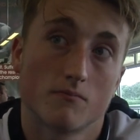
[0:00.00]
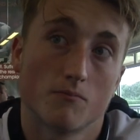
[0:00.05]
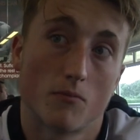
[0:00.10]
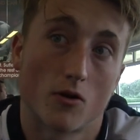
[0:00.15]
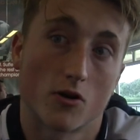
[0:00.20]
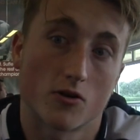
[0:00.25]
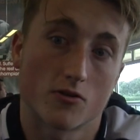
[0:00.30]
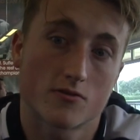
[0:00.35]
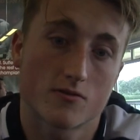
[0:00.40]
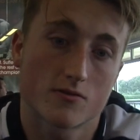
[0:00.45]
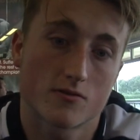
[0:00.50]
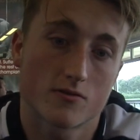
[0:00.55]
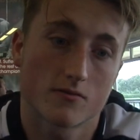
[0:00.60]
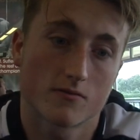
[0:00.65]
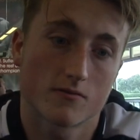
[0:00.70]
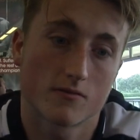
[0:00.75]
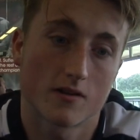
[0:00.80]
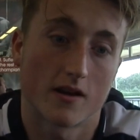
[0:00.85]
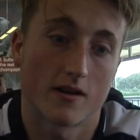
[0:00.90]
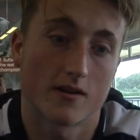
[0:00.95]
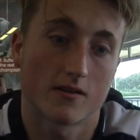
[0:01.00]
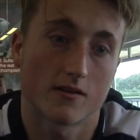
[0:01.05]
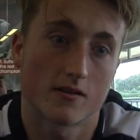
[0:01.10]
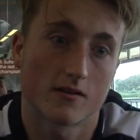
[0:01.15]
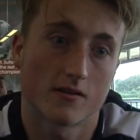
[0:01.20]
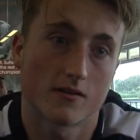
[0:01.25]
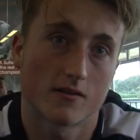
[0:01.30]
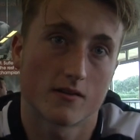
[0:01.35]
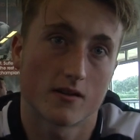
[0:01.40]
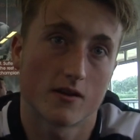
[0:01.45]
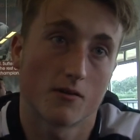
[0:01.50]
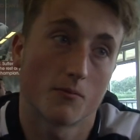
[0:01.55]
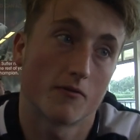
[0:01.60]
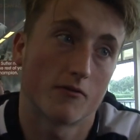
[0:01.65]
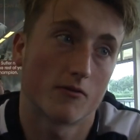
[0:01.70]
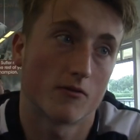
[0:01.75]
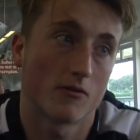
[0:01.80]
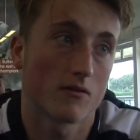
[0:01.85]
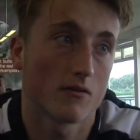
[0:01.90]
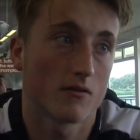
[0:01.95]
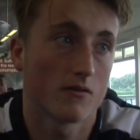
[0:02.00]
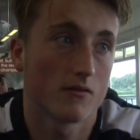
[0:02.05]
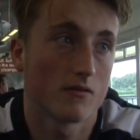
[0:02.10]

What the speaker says: March, the year before.